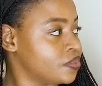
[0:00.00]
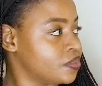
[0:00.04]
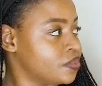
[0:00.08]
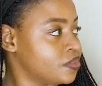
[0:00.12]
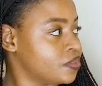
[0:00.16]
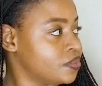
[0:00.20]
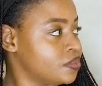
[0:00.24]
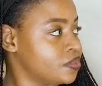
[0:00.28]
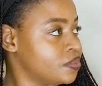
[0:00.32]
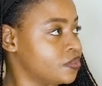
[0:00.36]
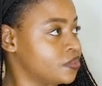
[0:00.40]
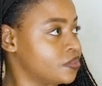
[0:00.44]

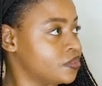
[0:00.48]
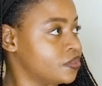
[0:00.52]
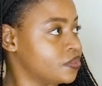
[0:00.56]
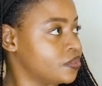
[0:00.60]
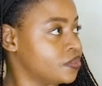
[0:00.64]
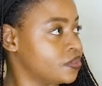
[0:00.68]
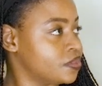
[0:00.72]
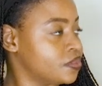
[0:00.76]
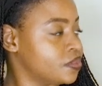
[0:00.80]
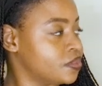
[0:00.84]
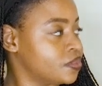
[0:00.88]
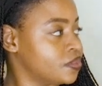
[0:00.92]

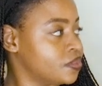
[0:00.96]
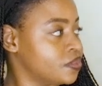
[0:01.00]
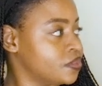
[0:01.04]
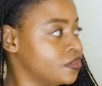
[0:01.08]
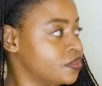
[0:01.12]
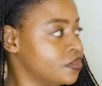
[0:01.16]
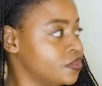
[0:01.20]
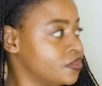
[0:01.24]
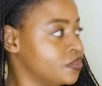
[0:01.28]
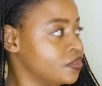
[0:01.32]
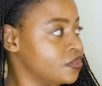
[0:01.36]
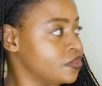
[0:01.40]

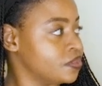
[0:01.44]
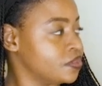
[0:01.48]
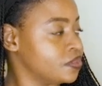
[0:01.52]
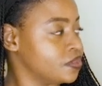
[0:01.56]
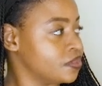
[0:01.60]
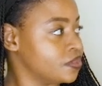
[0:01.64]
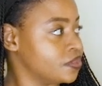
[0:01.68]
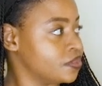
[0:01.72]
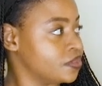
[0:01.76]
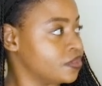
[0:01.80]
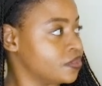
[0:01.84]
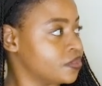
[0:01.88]

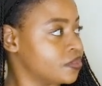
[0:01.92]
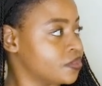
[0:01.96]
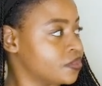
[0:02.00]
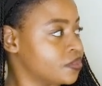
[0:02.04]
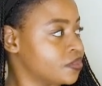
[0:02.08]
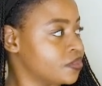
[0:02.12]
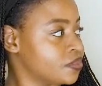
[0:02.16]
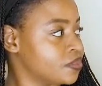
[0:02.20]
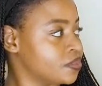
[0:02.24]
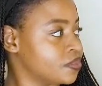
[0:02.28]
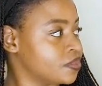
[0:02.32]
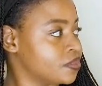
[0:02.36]

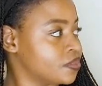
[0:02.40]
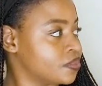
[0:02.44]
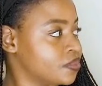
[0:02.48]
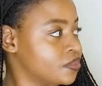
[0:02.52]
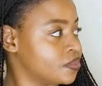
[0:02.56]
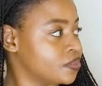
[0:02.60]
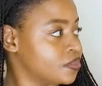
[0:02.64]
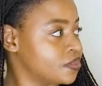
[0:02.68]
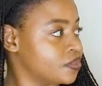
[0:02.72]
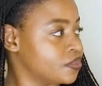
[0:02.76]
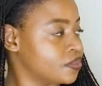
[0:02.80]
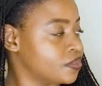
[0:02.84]

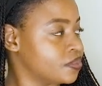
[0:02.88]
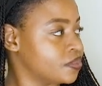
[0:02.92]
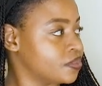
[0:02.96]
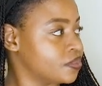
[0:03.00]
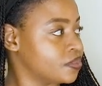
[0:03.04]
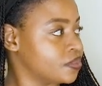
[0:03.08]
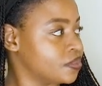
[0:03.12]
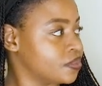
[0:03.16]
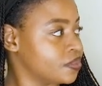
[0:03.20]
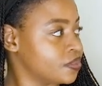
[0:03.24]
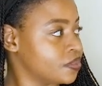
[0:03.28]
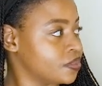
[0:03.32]

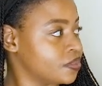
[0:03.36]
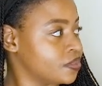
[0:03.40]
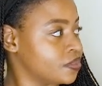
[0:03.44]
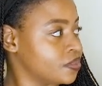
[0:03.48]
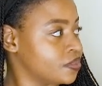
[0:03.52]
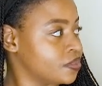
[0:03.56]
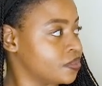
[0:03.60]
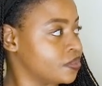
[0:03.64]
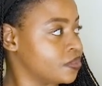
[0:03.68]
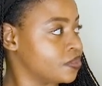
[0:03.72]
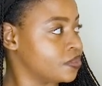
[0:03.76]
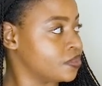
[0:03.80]

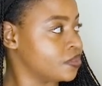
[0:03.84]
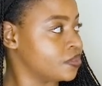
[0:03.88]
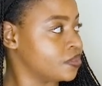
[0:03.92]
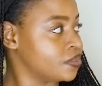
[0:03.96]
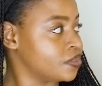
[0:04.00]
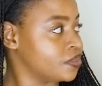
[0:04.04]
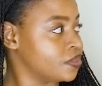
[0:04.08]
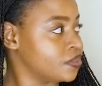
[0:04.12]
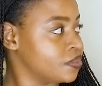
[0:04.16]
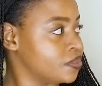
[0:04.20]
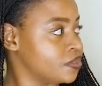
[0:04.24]
(silent)